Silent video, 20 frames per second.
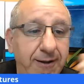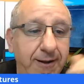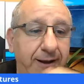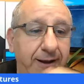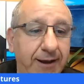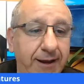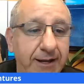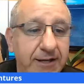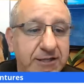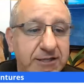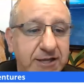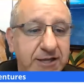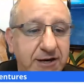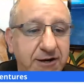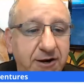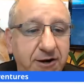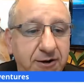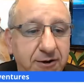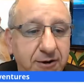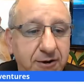
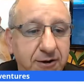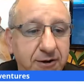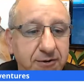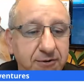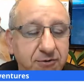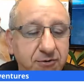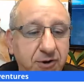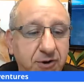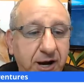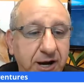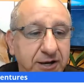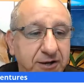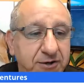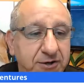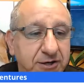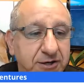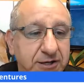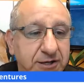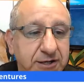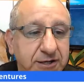Terra
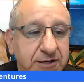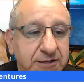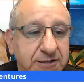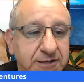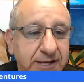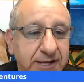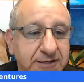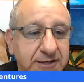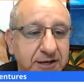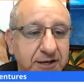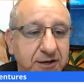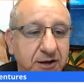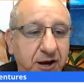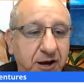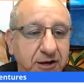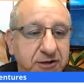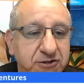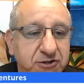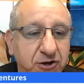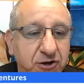Rider is asking,
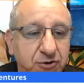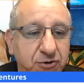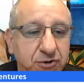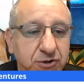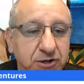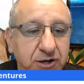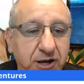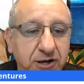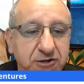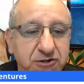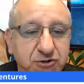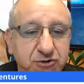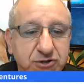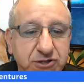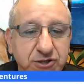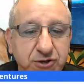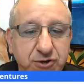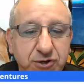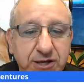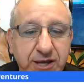hi, Saro, nice to
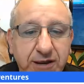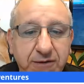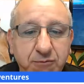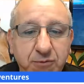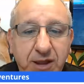see you again.